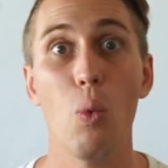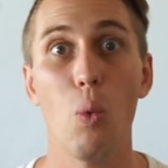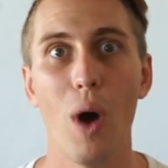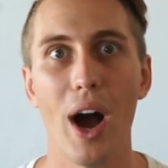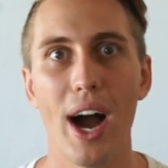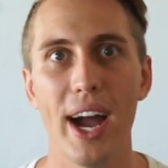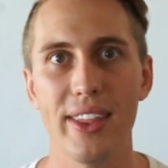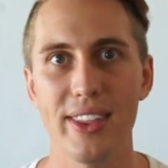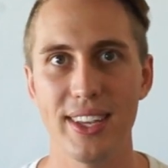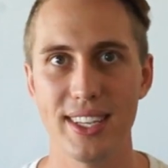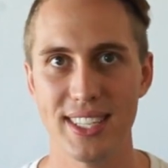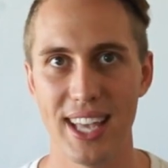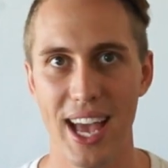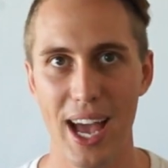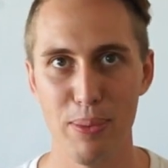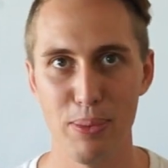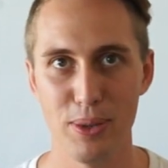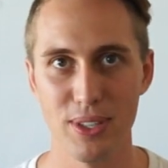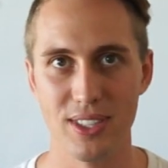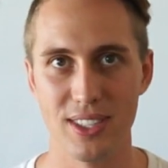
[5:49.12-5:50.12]
why this
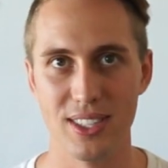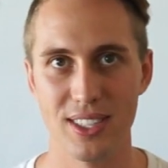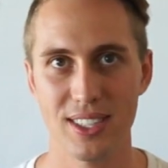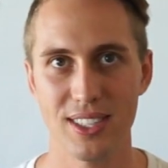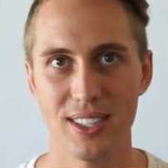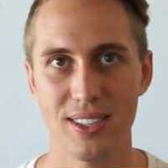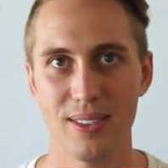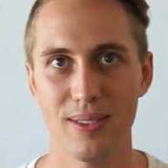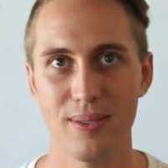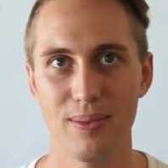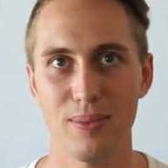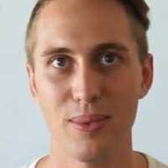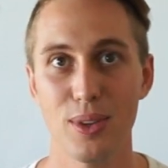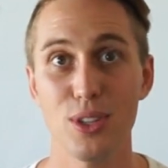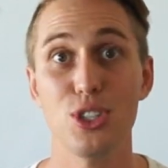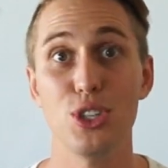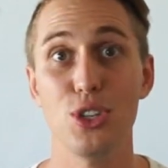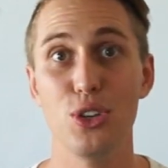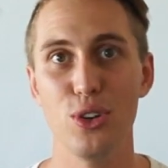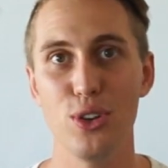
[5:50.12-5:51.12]
happens.
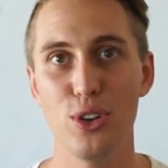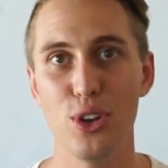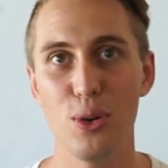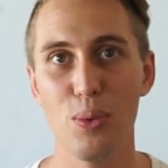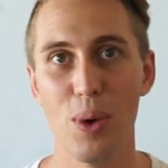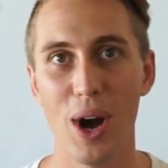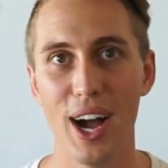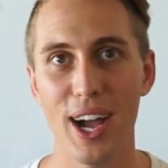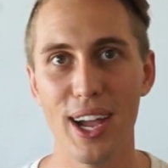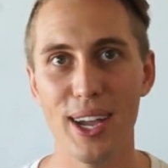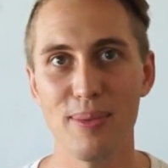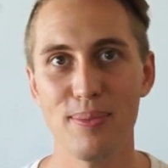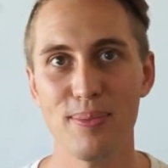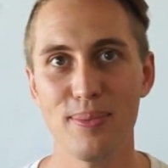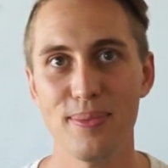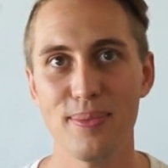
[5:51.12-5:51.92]
Do you know why?